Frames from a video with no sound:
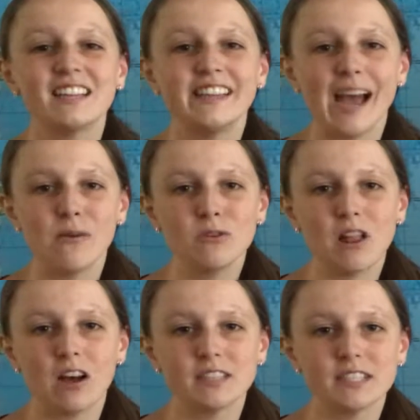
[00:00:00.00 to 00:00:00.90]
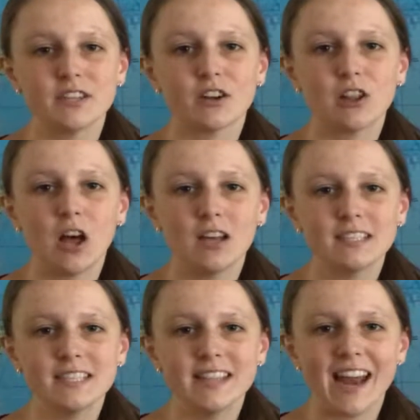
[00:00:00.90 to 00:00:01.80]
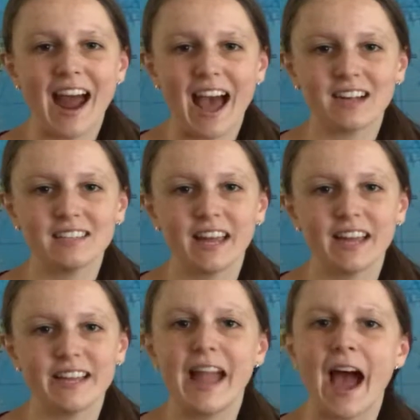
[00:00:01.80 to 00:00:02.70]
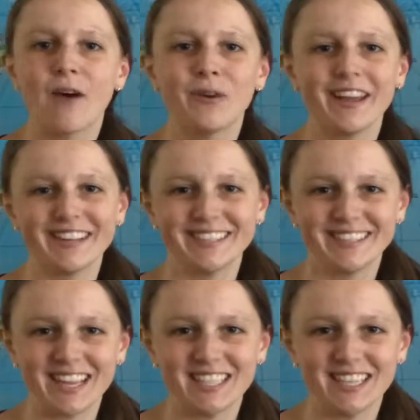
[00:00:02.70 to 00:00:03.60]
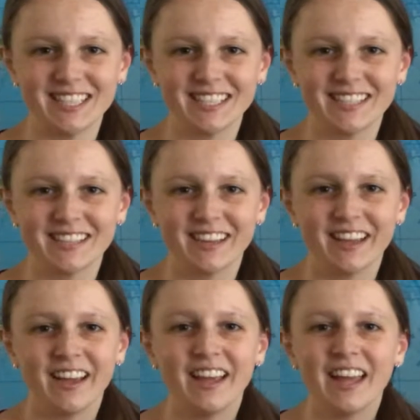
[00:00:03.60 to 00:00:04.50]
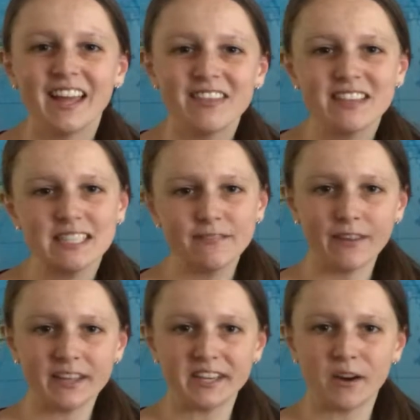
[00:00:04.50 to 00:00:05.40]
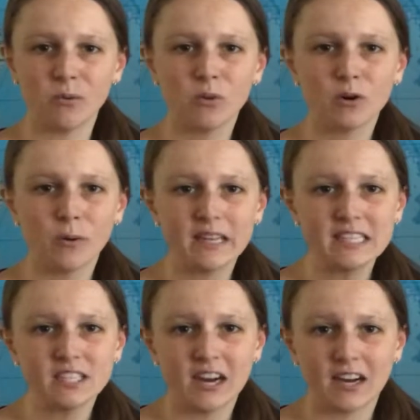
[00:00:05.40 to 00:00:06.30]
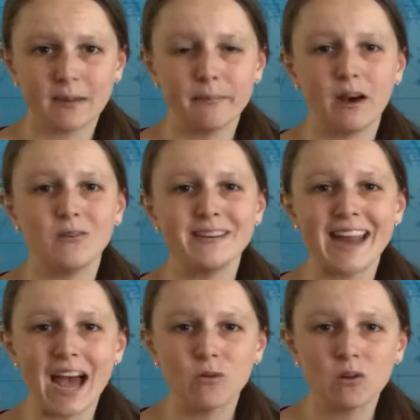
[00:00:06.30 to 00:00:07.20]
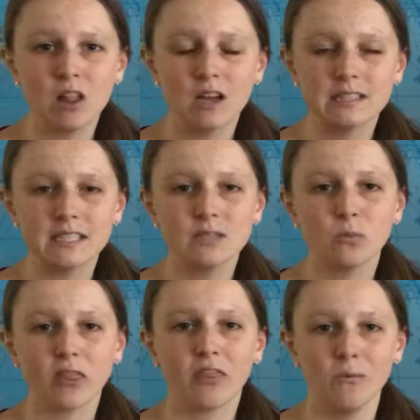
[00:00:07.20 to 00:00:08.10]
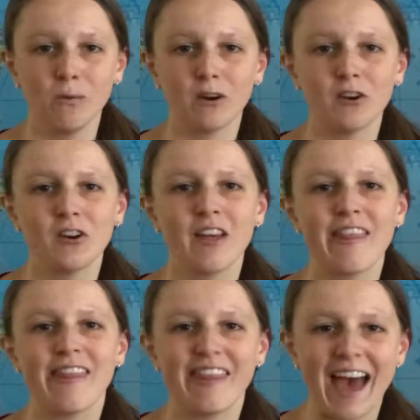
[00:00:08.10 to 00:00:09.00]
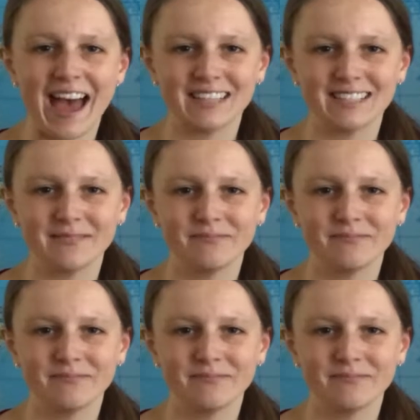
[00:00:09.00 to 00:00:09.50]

Noun clauses are clauses that act like a noun in a sentence. In this video, we're going to talk about noun clauses with the word that.